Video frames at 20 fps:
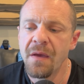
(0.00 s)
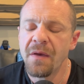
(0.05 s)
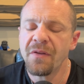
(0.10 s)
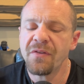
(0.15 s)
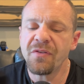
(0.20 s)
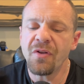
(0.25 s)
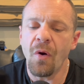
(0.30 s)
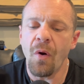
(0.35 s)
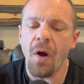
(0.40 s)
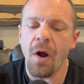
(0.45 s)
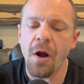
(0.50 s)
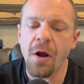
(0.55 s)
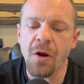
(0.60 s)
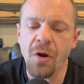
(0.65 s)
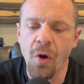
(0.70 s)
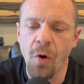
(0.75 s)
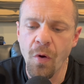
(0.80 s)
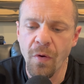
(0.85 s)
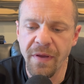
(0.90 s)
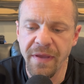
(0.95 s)
So,
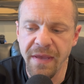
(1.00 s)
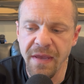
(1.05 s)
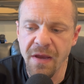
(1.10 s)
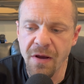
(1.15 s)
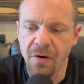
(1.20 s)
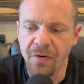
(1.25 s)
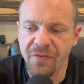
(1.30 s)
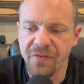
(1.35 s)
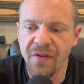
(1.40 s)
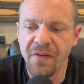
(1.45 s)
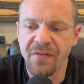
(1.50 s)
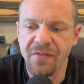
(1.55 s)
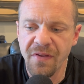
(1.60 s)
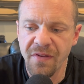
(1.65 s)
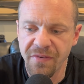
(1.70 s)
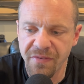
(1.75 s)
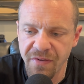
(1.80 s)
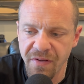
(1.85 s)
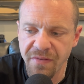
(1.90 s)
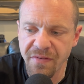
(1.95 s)
our goal here, since
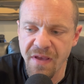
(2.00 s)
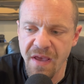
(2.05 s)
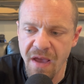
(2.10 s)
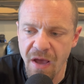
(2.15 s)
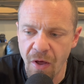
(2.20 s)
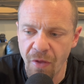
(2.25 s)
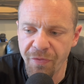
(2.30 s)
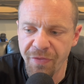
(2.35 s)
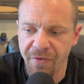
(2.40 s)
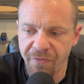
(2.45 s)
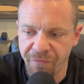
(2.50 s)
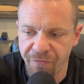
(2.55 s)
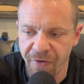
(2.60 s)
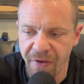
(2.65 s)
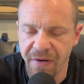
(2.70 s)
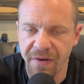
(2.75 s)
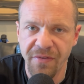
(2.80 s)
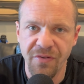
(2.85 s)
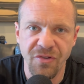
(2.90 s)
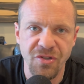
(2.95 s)
this is a health and
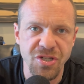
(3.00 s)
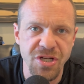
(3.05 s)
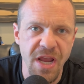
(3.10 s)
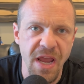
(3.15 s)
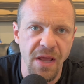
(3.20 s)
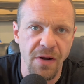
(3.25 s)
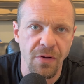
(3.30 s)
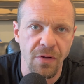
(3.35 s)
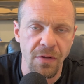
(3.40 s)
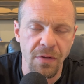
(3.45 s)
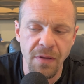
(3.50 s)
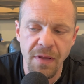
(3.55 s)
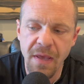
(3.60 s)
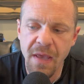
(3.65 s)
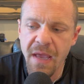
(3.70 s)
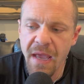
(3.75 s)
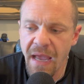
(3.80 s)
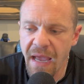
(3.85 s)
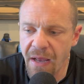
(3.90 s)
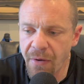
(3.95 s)
fitness channel
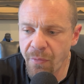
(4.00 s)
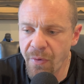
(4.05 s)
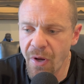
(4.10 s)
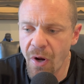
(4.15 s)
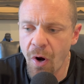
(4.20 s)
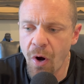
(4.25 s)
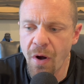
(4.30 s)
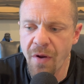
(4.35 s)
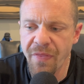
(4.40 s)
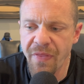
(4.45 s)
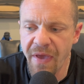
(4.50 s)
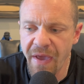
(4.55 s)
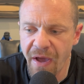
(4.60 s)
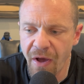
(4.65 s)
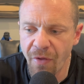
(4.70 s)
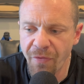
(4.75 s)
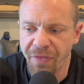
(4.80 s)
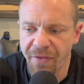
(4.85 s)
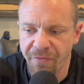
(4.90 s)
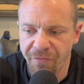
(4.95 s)
and we are in the
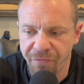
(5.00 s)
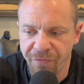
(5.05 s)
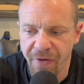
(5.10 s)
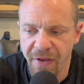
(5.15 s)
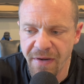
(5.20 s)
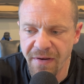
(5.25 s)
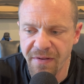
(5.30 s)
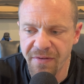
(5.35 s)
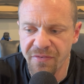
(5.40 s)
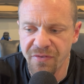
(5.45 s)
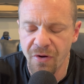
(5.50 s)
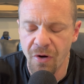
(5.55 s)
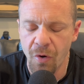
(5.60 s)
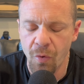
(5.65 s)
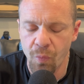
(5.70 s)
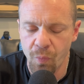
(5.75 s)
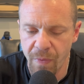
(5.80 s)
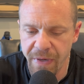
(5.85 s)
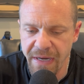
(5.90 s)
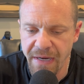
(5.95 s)
health and fitness
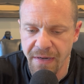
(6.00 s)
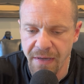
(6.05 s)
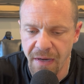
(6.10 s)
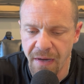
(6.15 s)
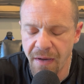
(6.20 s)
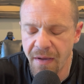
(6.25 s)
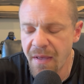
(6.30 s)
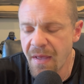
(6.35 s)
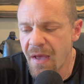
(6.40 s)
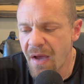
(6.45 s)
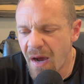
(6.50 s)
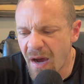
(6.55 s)
arena,